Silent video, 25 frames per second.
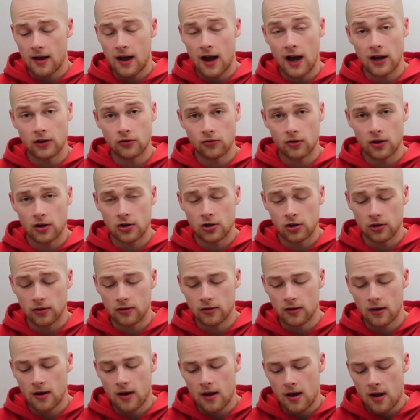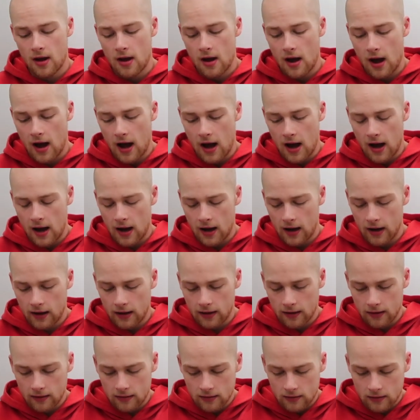hydration,
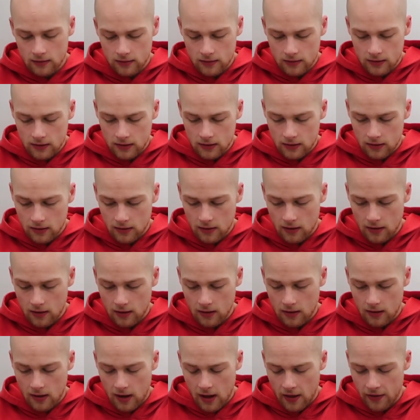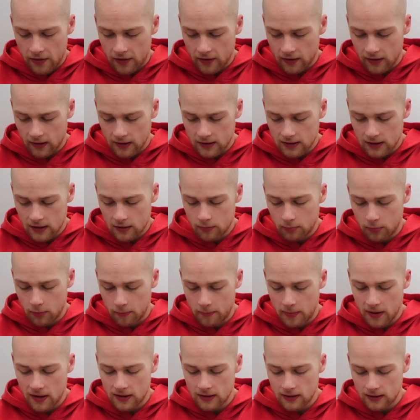and I think that's it.
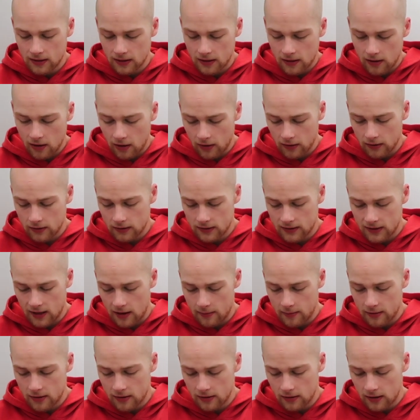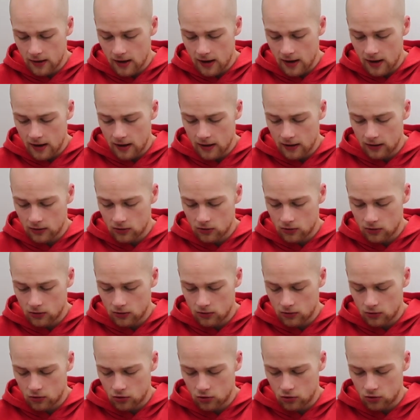But basically, salmon, yeah,
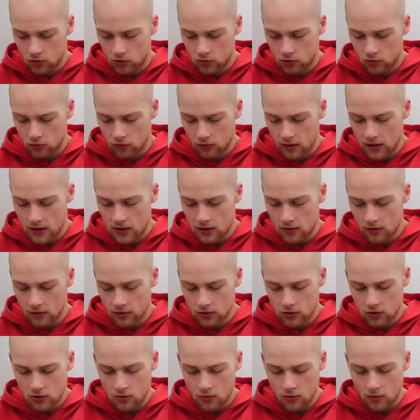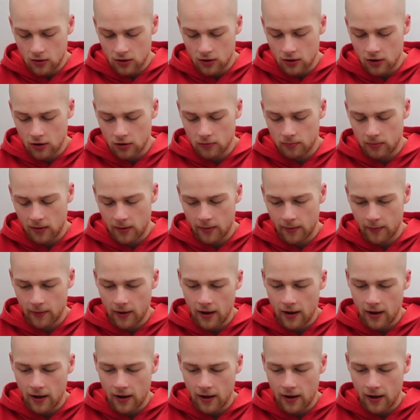tree nuts, coconut, blah, blah,